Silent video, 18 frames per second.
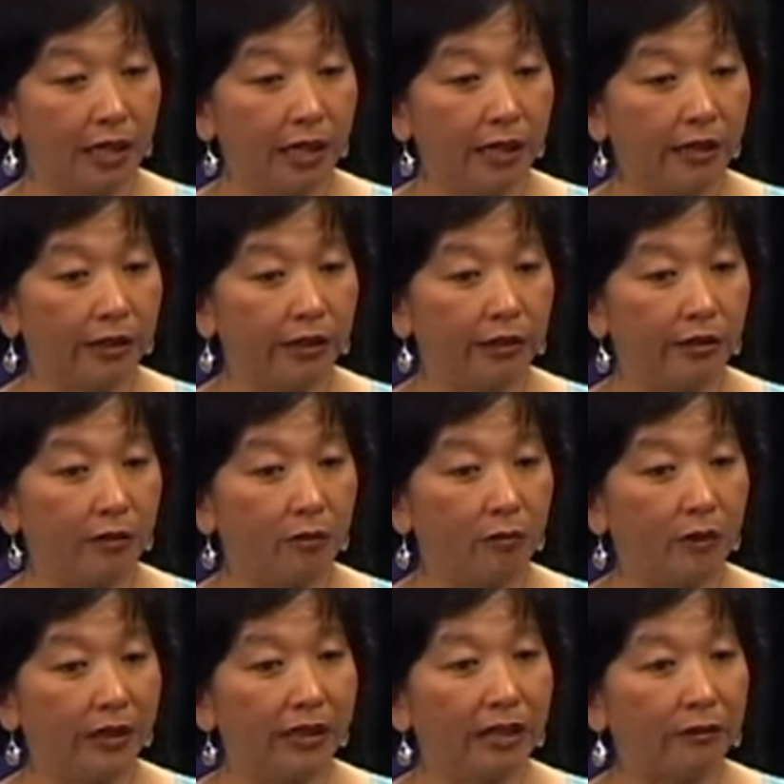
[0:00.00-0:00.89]
you know,
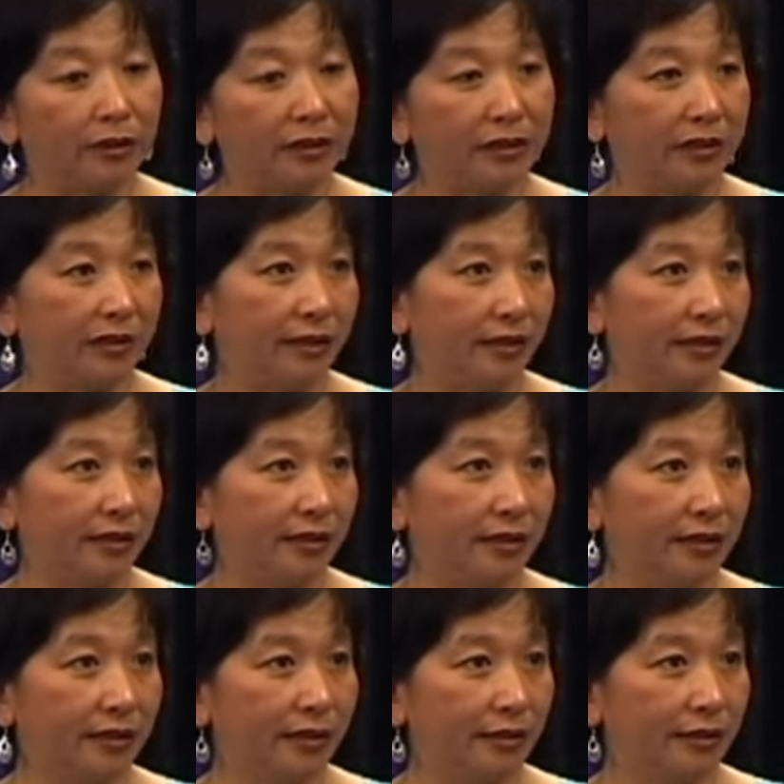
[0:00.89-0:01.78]
when I was a
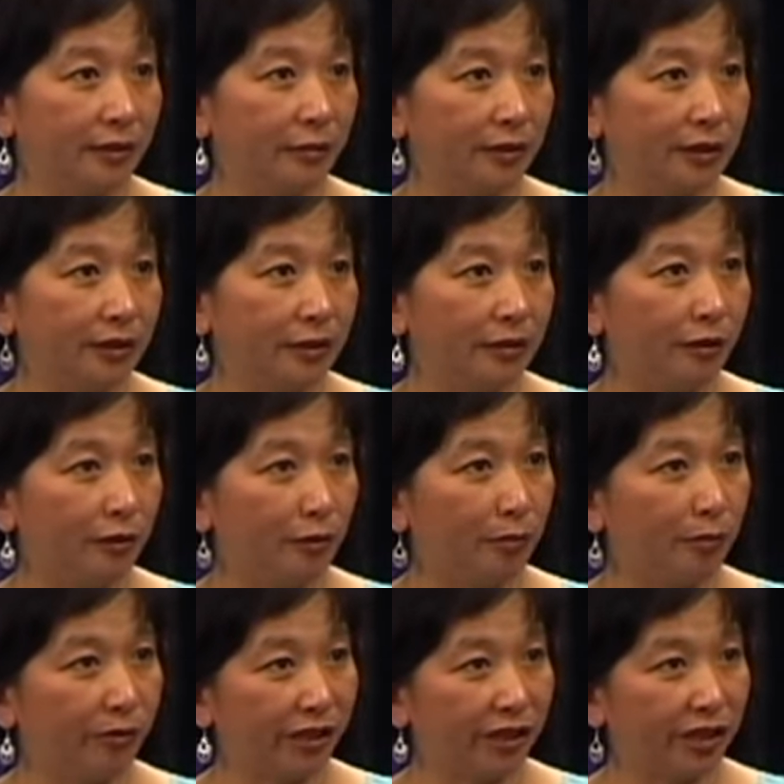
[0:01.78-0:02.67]
nurse, there was a lot
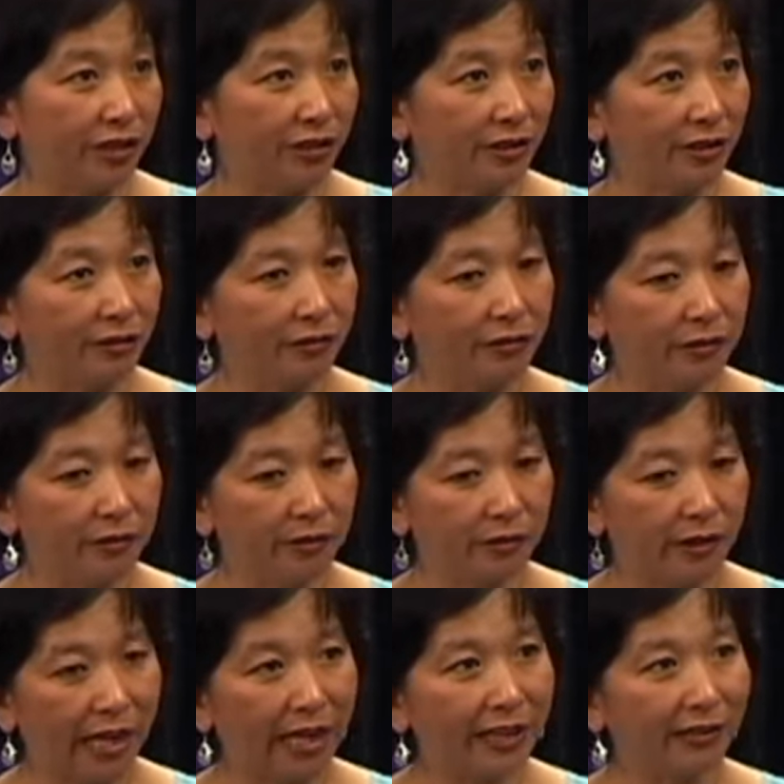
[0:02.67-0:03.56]
of pressure. If
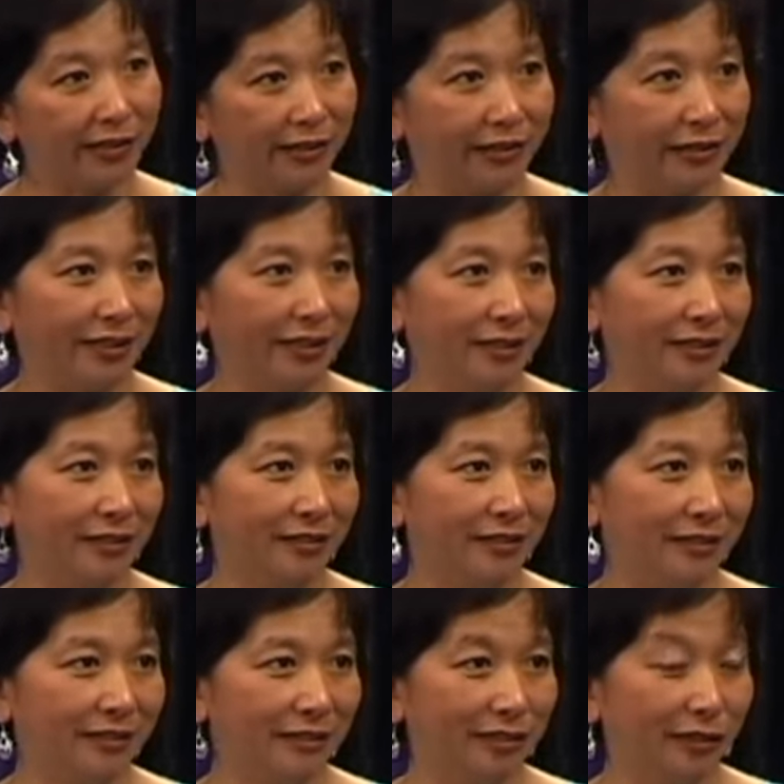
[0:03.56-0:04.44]
you had that
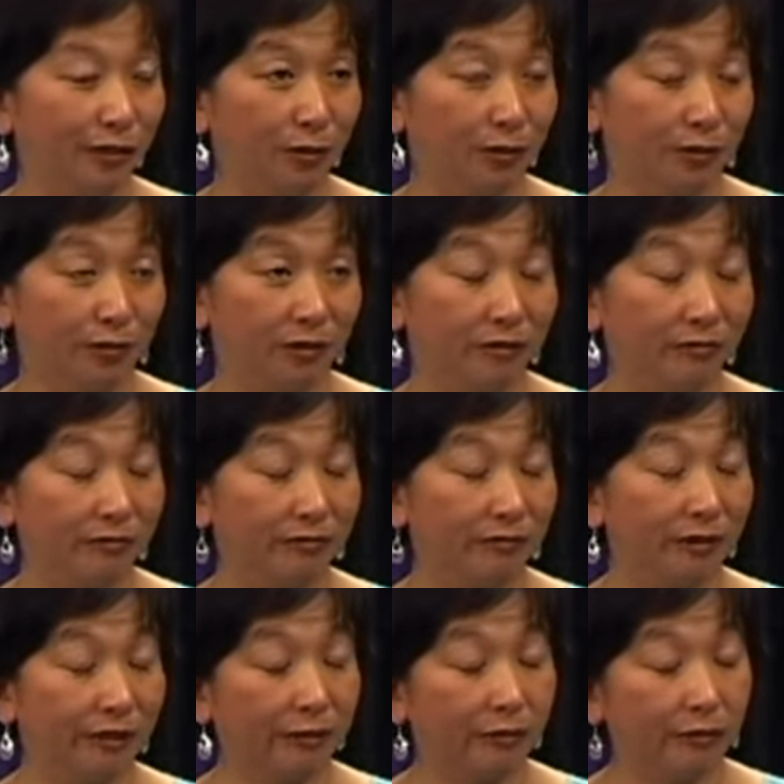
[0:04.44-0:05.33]
test, you,
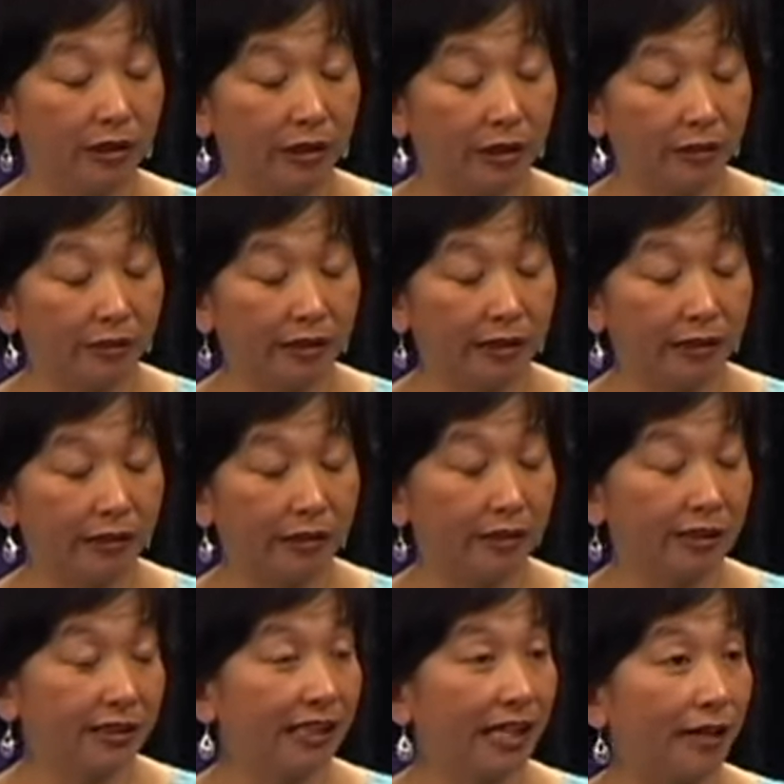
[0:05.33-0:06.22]
you know, the
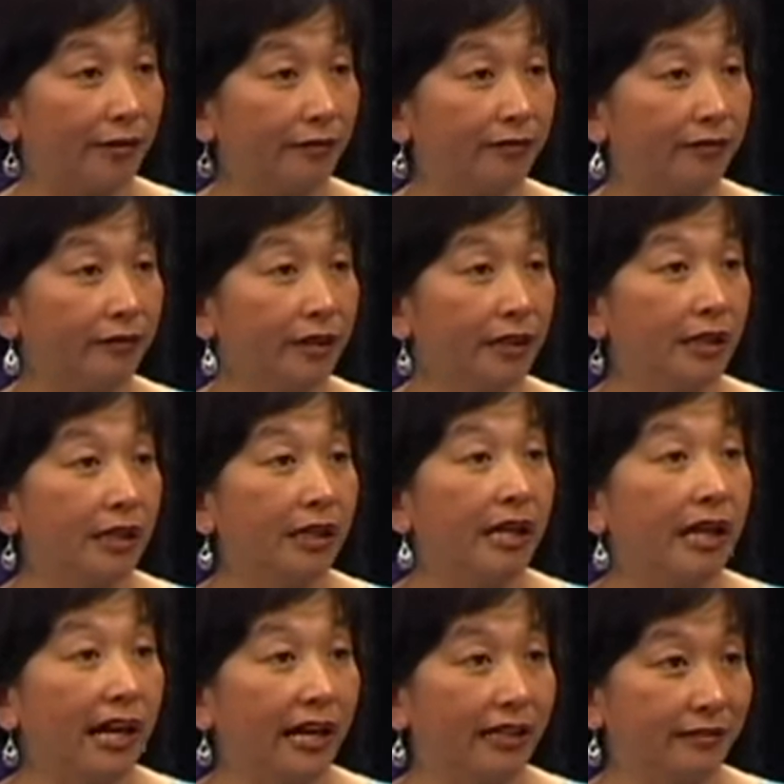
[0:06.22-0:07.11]
staff
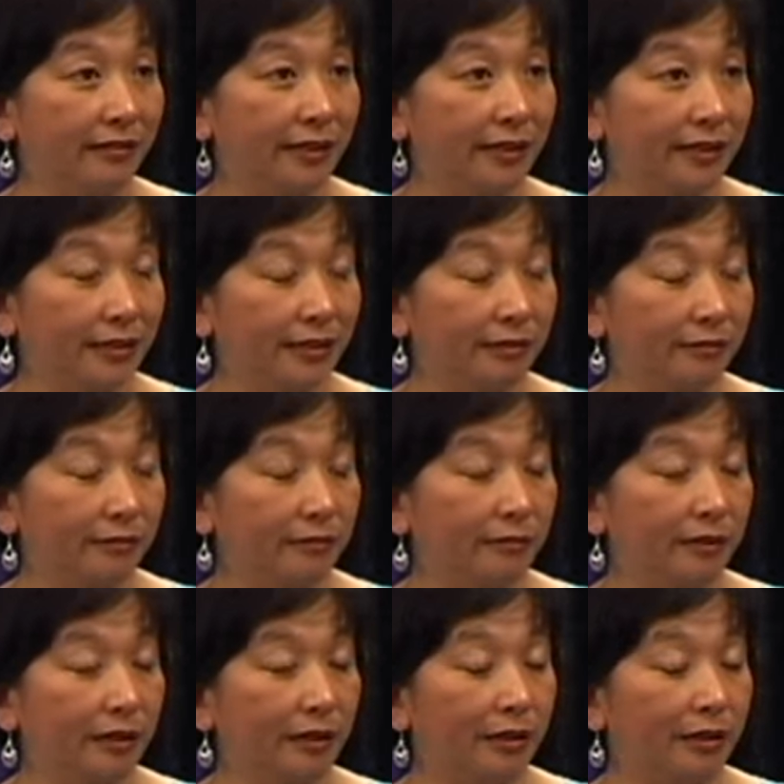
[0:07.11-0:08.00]
had this
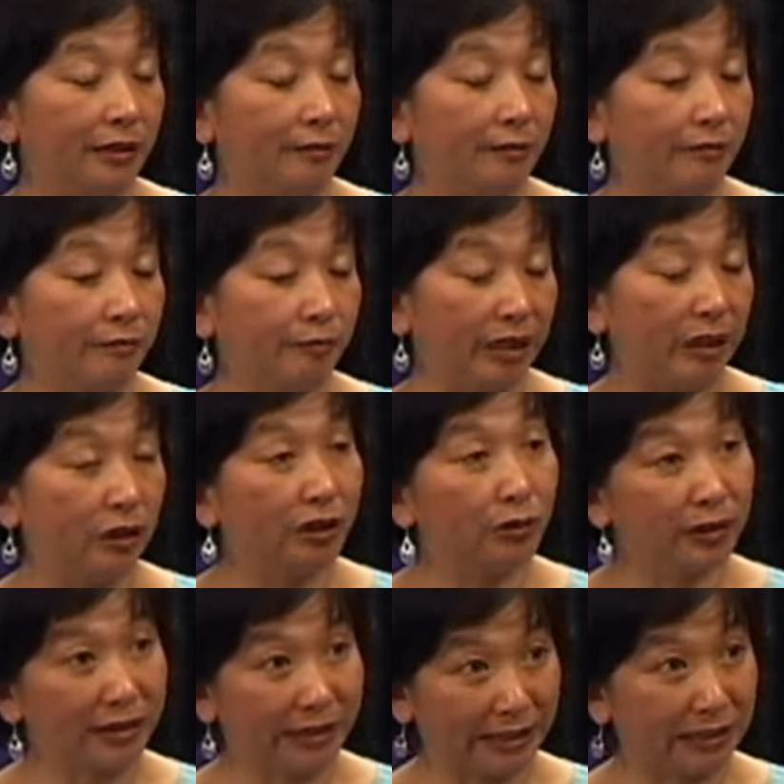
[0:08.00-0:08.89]
um, because
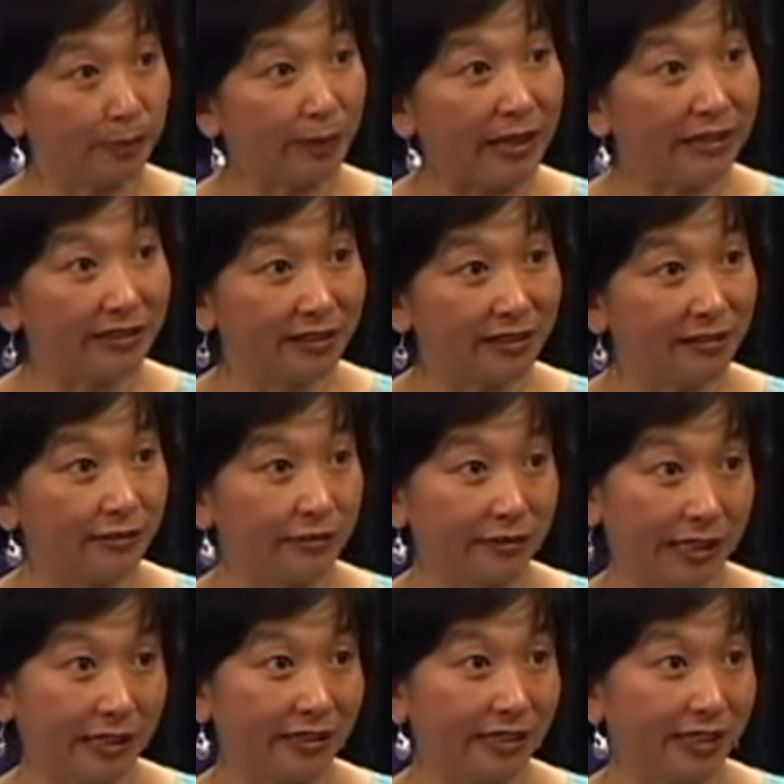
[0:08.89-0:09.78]
it was expensive,
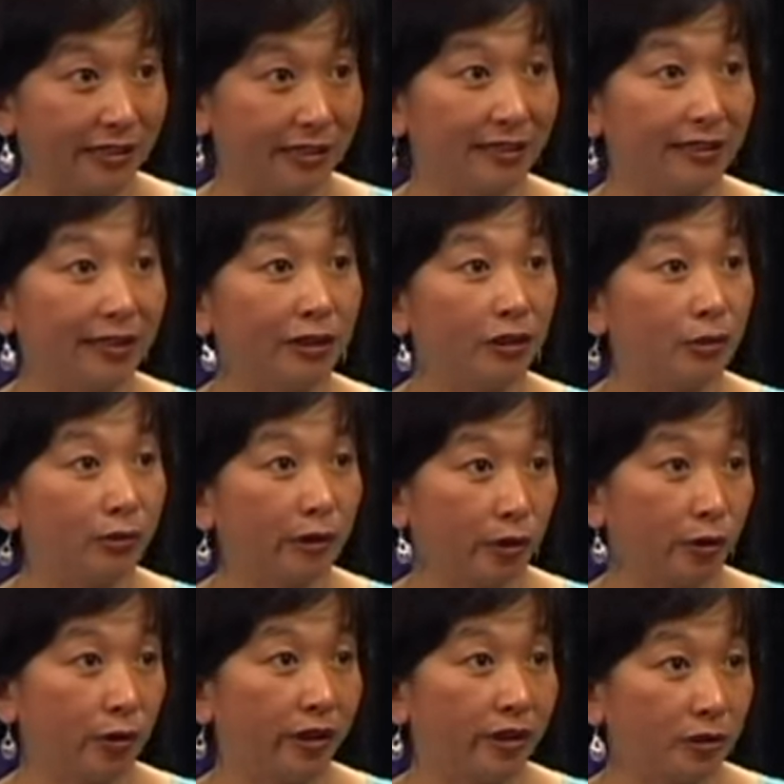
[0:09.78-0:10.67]
that test, that you were
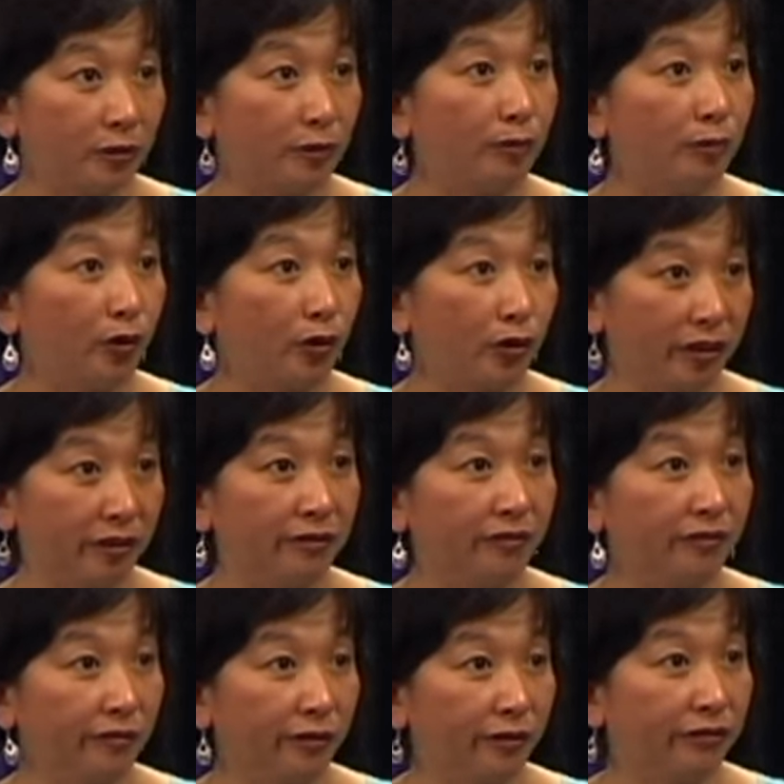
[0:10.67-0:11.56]
going to abort
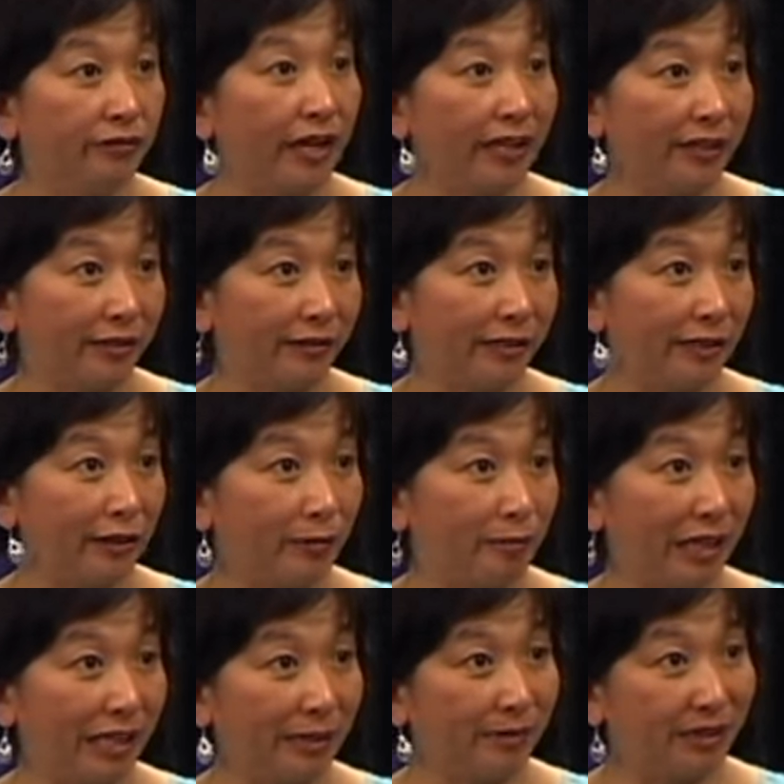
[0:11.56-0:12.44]
if you find out that your
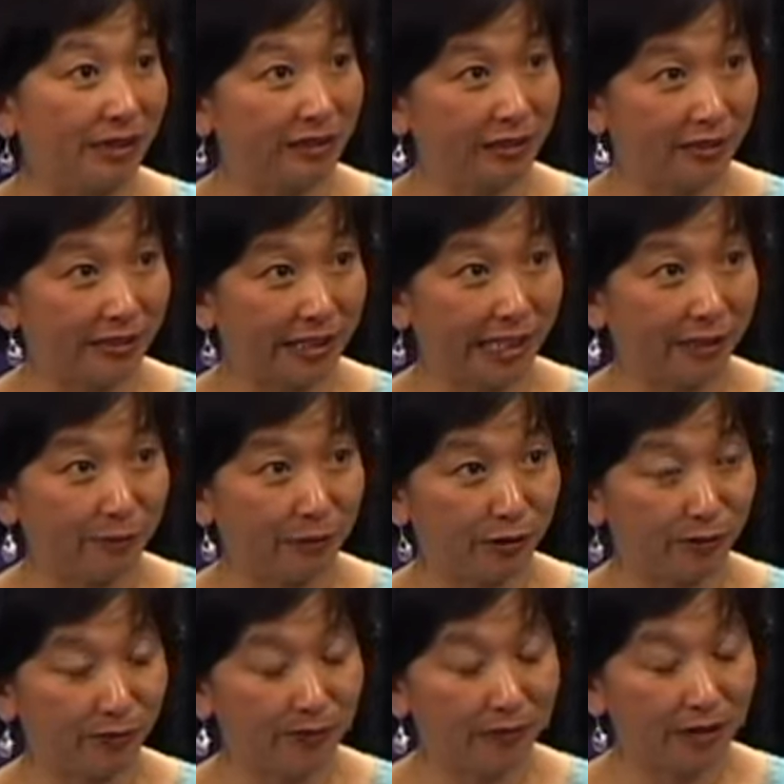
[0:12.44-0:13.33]
baby's
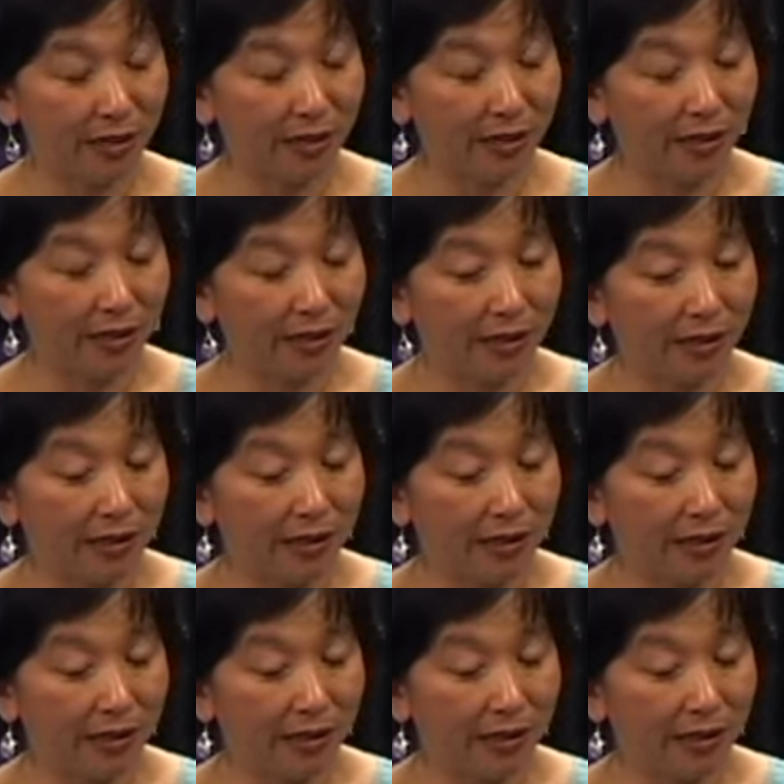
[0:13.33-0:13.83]
disabled. Mm.